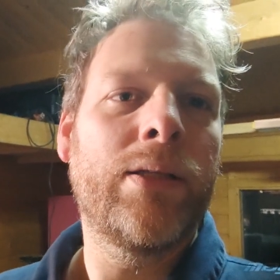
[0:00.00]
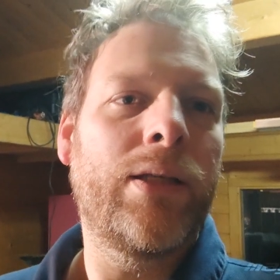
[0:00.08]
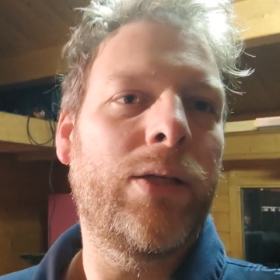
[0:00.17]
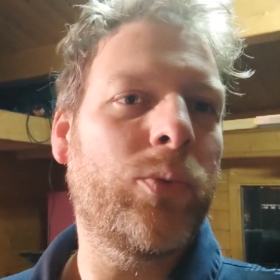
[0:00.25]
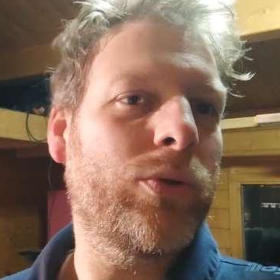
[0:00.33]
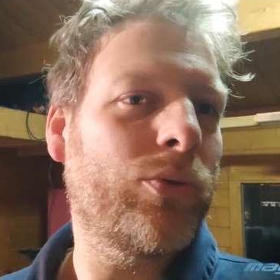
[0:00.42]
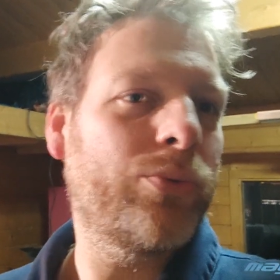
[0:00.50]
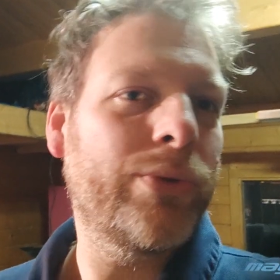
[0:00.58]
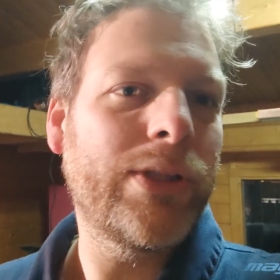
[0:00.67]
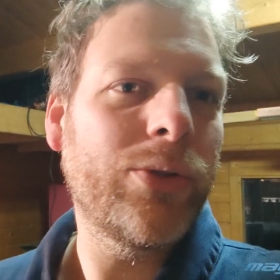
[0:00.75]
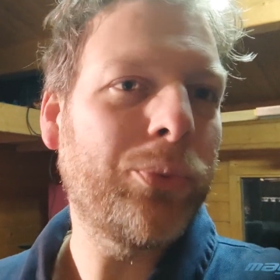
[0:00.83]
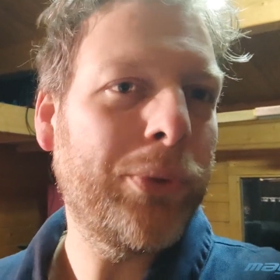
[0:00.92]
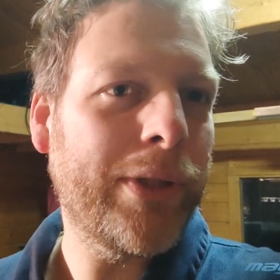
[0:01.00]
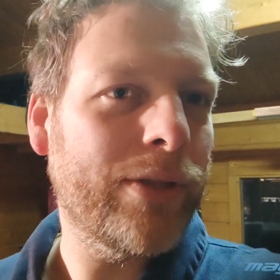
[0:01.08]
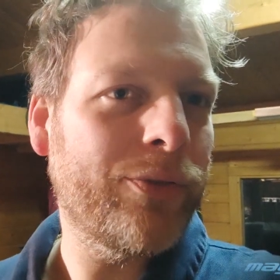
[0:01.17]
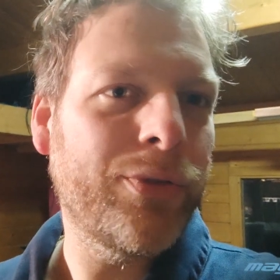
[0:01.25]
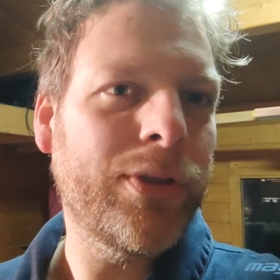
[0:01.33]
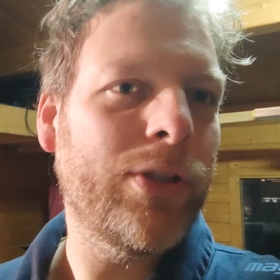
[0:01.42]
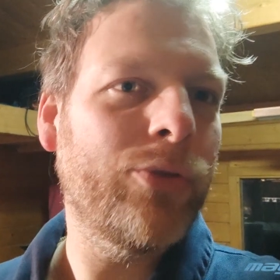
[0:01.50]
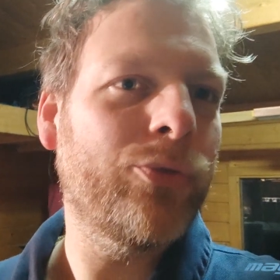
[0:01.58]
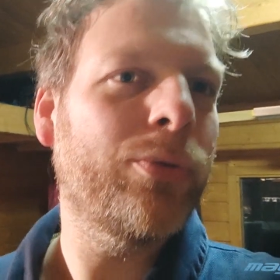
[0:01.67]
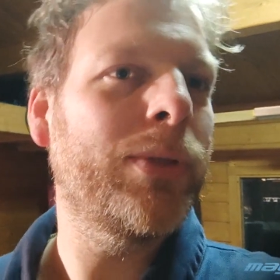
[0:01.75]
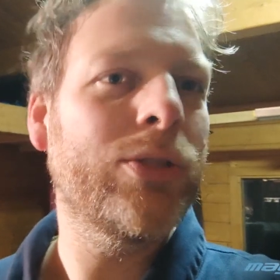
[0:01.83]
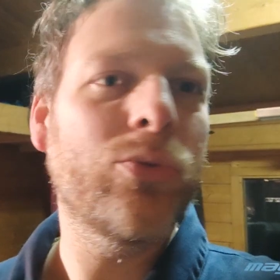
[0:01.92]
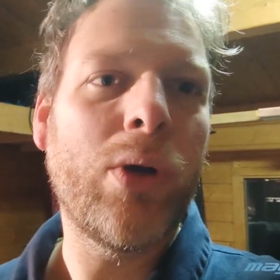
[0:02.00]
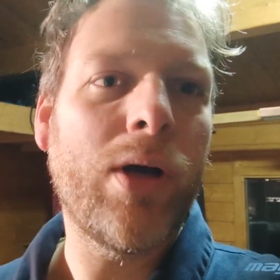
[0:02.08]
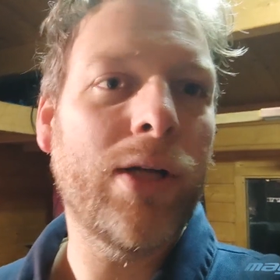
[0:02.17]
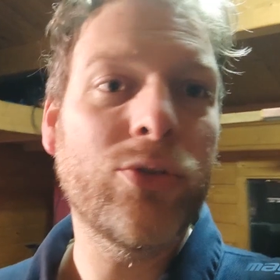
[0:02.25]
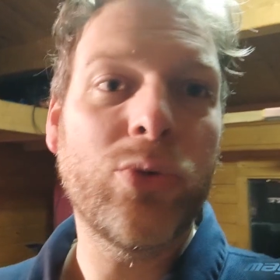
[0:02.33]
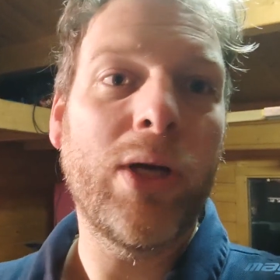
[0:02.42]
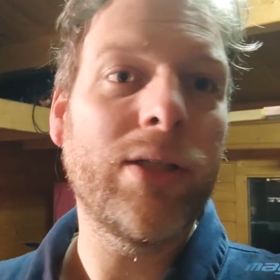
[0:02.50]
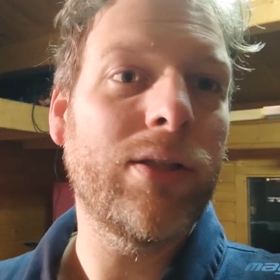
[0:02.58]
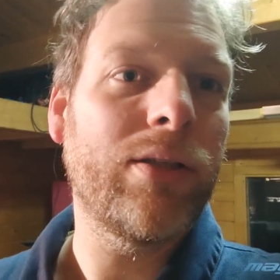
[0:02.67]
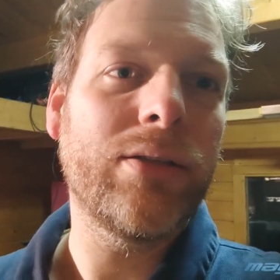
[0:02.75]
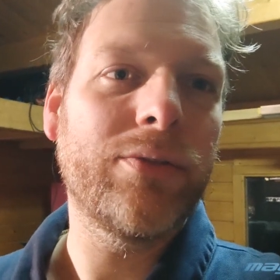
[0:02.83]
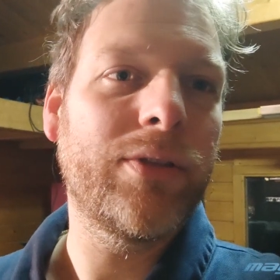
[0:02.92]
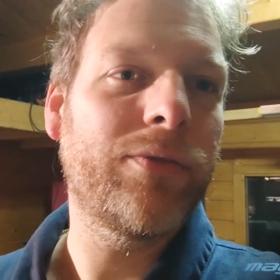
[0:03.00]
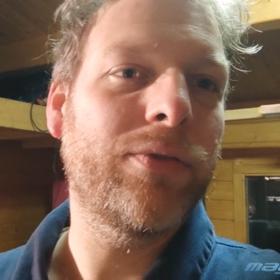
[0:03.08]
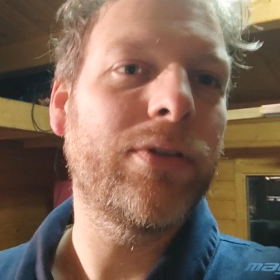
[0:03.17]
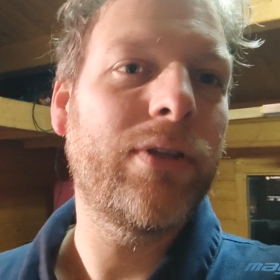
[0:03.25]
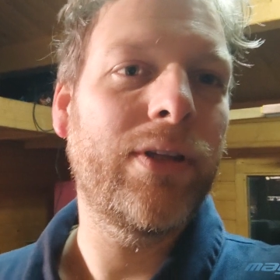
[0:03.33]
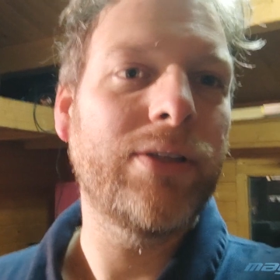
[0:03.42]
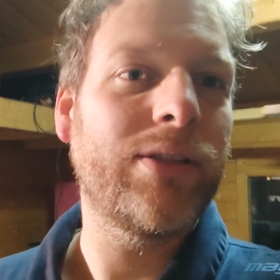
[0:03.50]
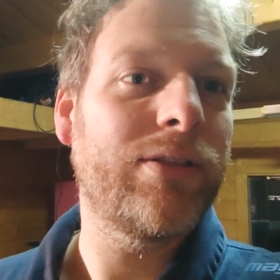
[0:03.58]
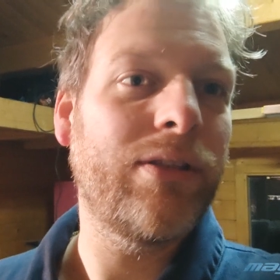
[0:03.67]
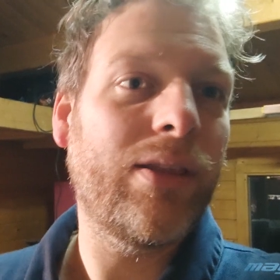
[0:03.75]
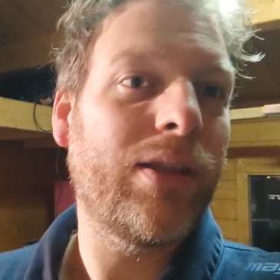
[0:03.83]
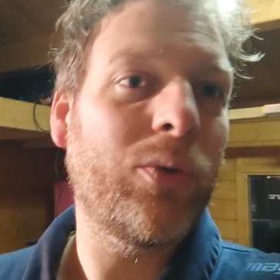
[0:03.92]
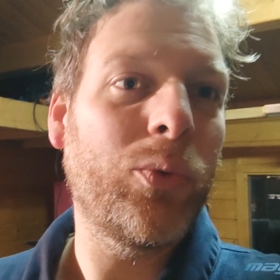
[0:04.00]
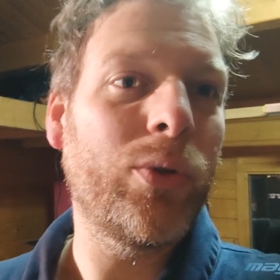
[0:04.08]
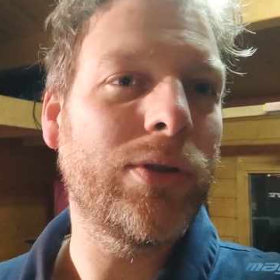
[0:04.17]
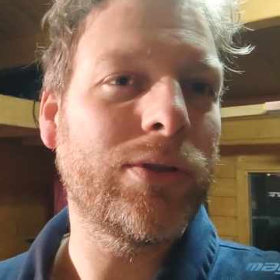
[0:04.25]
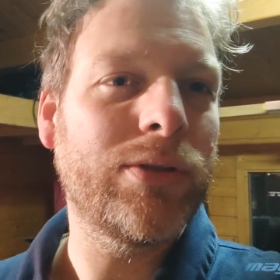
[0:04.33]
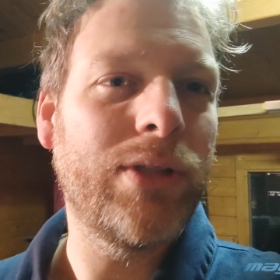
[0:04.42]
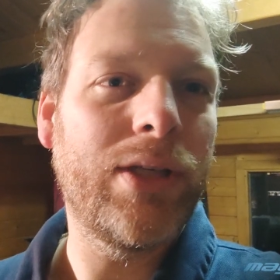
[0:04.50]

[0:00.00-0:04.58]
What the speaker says: It was a really weird video for me as well. I tried a lot of different things and nothing worked.